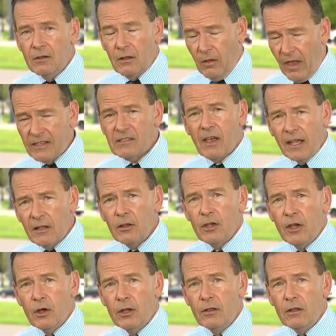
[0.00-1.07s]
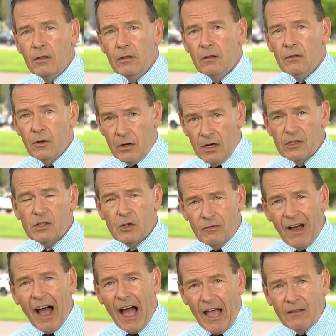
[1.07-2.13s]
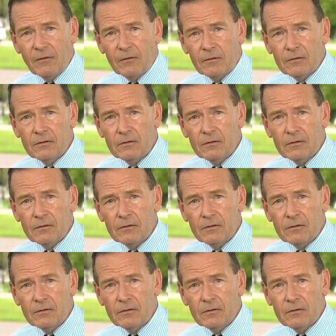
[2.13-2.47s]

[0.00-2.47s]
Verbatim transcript: the less likelihood they're going to survive.